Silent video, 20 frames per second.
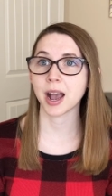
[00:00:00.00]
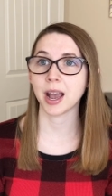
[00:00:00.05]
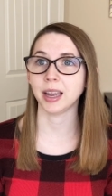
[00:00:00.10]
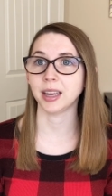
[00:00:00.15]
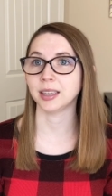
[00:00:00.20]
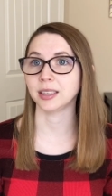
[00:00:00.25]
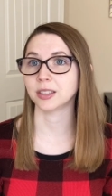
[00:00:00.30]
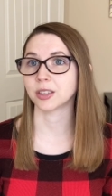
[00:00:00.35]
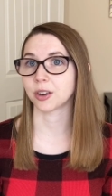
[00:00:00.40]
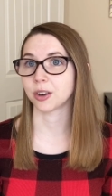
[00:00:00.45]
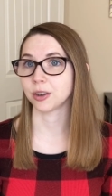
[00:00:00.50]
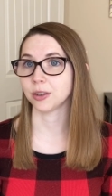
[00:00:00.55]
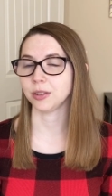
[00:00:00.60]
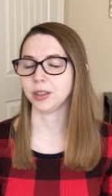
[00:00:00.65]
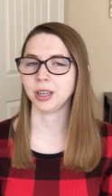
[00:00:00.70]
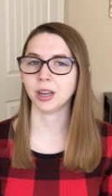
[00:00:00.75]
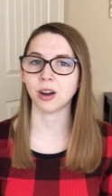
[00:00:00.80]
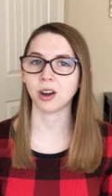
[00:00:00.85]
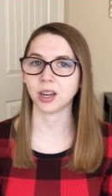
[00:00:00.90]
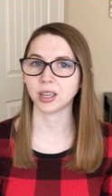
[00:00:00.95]
and
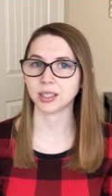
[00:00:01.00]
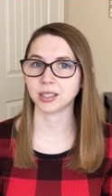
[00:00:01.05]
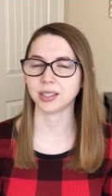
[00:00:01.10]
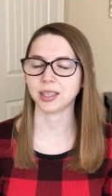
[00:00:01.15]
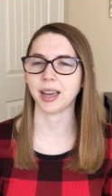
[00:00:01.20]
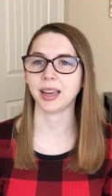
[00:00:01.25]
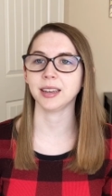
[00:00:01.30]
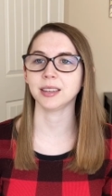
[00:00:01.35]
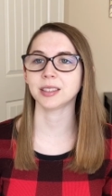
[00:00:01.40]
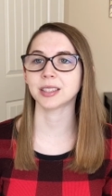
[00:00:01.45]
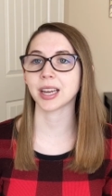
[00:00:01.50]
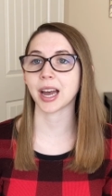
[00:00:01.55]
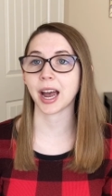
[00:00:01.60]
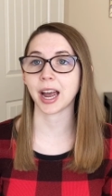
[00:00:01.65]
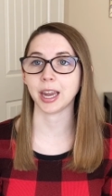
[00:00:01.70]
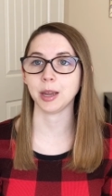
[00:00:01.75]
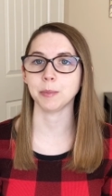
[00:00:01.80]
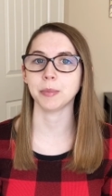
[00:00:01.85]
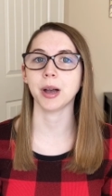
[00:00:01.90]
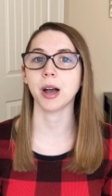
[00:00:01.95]
early onset
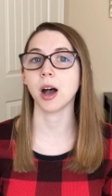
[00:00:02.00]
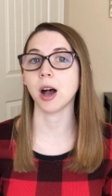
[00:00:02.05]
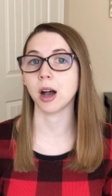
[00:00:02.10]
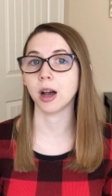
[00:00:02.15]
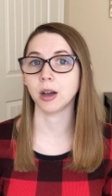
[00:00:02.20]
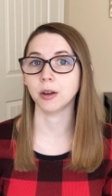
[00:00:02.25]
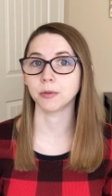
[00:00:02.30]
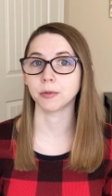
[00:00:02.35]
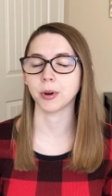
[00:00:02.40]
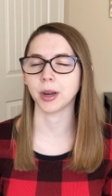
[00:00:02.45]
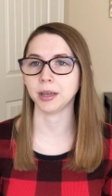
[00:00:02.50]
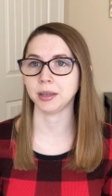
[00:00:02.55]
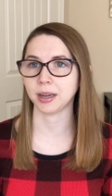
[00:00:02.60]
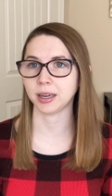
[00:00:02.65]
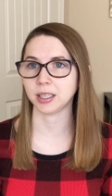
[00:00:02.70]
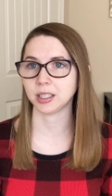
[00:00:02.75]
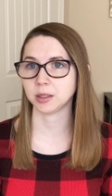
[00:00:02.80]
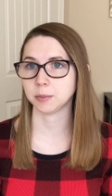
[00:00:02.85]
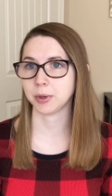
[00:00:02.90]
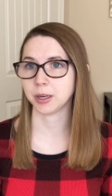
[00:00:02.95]
type of
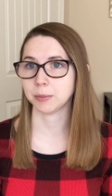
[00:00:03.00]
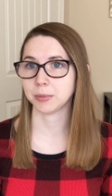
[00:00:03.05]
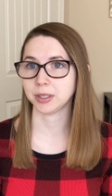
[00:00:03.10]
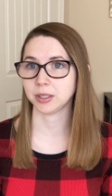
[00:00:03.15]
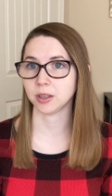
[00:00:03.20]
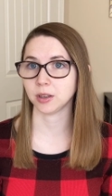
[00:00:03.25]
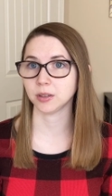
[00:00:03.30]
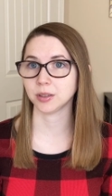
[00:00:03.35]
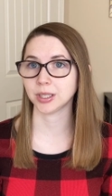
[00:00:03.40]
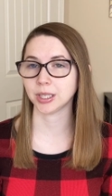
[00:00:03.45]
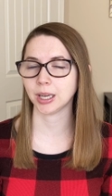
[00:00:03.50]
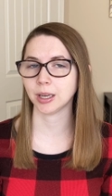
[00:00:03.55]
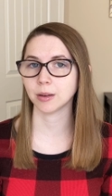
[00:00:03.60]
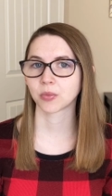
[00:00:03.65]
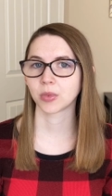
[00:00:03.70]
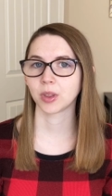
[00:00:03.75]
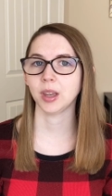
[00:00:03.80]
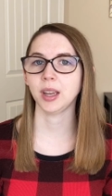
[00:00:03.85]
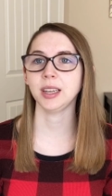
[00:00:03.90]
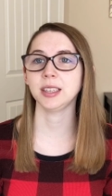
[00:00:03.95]
retinitis
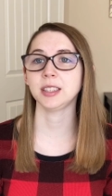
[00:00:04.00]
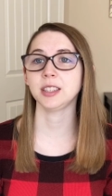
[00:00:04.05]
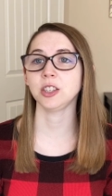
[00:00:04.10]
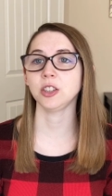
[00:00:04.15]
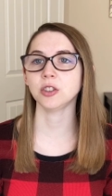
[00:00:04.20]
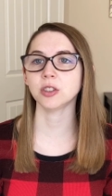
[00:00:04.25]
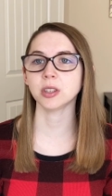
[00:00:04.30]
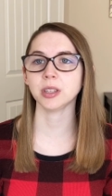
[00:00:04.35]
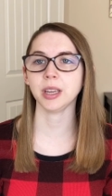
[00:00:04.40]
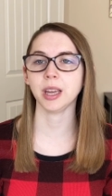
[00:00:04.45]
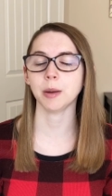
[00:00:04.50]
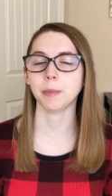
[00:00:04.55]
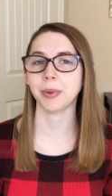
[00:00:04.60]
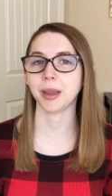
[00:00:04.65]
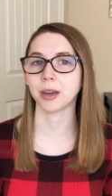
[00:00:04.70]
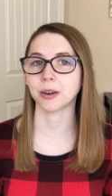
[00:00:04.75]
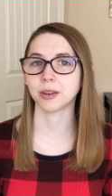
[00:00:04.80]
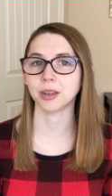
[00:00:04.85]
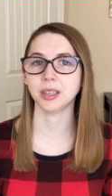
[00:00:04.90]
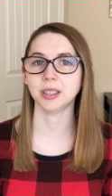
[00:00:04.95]
pigmentosa. It's usually
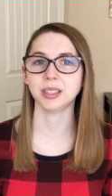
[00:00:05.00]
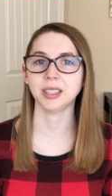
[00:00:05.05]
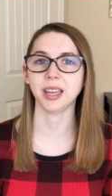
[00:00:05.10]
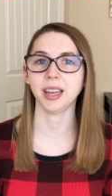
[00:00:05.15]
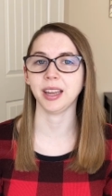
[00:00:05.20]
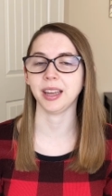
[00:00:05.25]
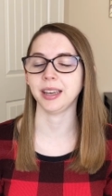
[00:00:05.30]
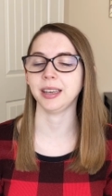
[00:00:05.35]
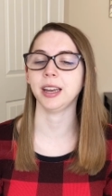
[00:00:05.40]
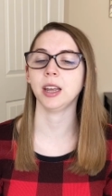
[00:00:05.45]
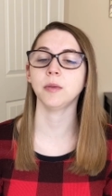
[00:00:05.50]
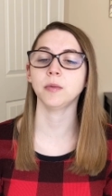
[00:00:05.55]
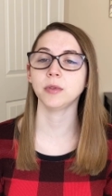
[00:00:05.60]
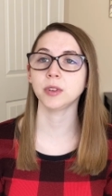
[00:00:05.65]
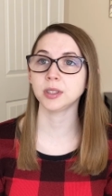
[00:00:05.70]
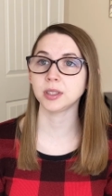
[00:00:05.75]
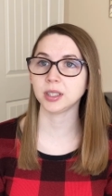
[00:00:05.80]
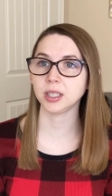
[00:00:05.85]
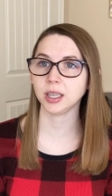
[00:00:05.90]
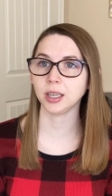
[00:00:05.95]
apparent in
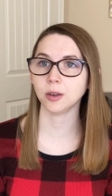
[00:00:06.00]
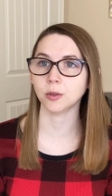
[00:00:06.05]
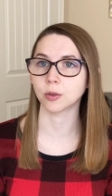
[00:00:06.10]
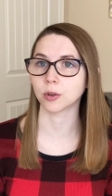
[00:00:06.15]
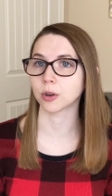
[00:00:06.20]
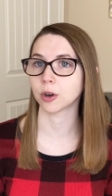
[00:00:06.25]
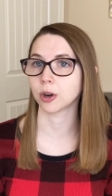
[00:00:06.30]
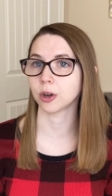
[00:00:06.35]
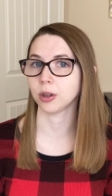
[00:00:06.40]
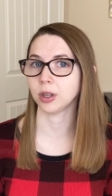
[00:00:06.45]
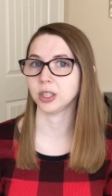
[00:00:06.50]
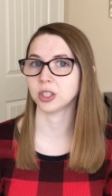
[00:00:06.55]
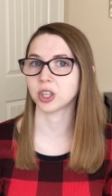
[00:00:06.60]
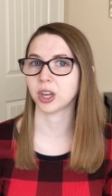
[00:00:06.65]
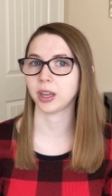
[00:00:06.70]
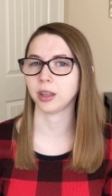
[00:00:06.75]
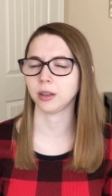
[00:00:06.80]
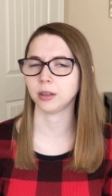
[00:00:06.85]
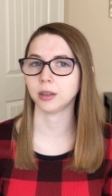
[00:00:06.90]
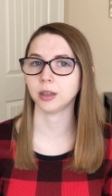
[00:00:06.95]
infancy or early
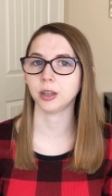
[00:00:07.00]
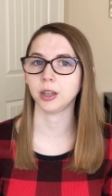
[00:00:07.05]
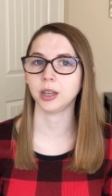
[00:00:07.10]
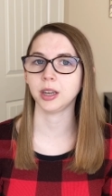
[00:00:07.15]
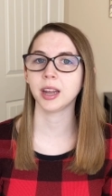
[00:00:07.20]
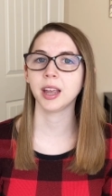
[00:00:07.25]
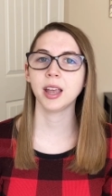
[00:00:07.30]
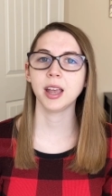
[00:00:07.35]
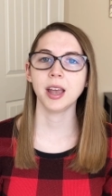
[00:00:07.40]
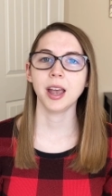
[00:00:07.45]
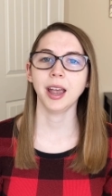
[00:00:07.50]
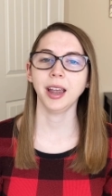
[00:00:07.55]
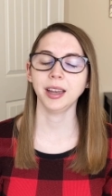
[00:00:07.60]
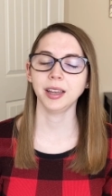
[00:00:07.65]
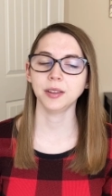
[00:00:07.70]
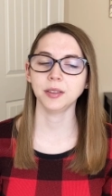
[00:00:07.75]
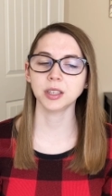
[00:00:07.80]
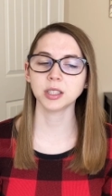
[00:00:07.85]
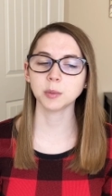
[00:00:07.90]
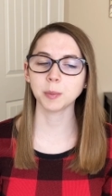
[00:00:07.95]
childhood,
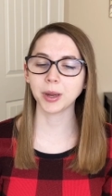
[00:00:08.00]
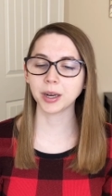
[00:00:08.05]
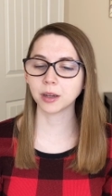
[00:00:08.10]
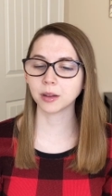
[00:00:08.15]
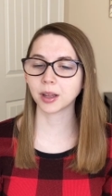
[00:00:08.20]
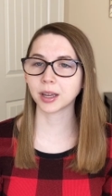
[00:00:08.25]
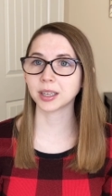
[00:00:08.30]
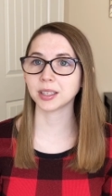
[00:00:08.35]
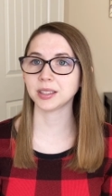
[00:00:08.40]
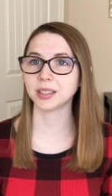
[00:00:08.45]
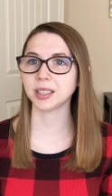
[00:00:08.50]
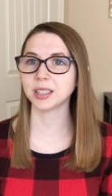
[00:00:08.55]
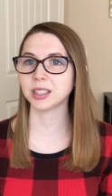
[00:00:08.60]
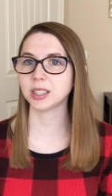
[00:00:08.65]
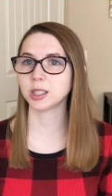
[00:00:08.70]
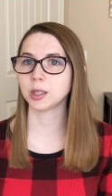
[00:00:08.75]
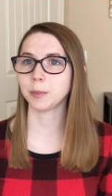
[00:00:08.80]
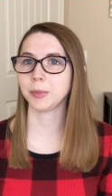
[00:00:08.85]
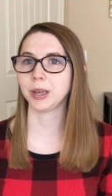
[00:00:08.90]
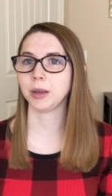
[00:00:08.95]
and this made a lot of
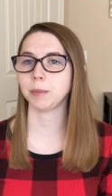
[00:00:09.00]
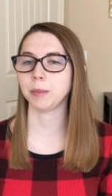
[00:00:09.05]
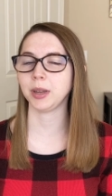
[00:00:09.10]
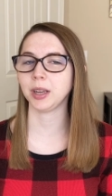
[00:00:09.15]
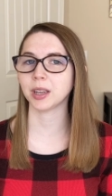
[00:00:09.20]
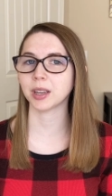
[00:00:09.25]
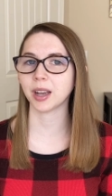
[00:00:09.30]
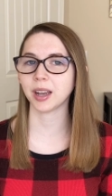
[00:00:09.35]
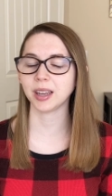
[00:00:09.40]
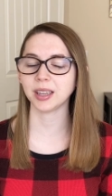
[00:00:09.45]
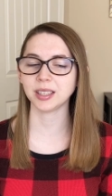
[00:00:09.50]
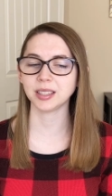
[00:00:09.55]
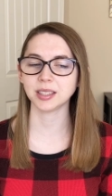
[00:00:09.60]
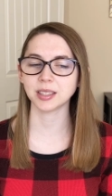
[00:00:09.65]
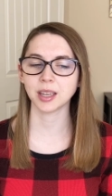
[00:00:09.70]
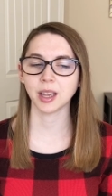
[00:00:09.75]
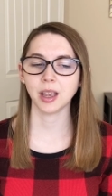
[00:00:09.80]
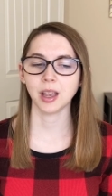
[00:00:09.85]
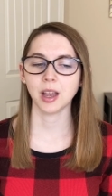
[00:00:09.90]
sense to me because,